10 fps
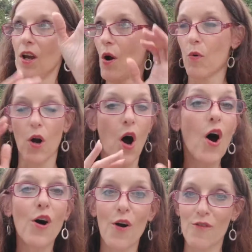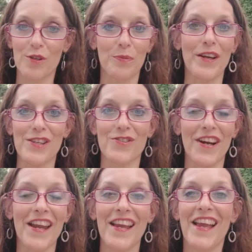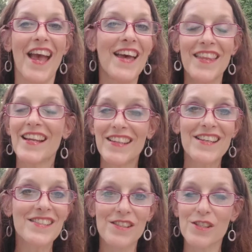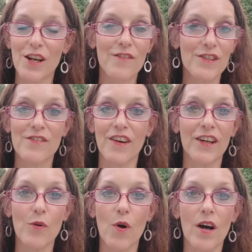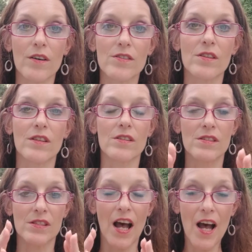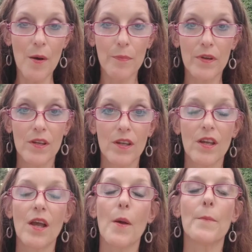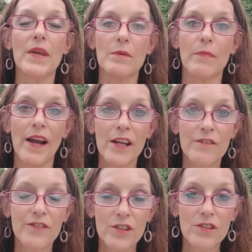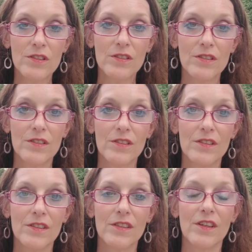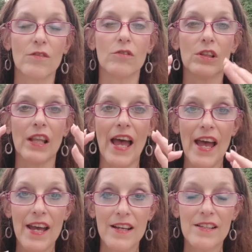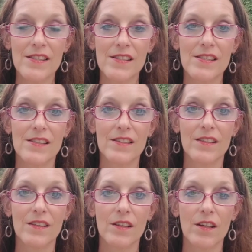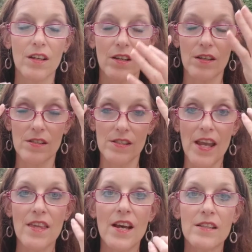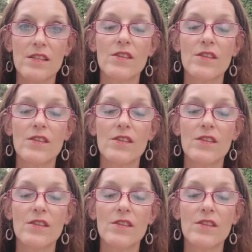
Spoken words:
we're all over the place, right? And that doesn't serve us very well. So to stop, be mindful, relax, say that to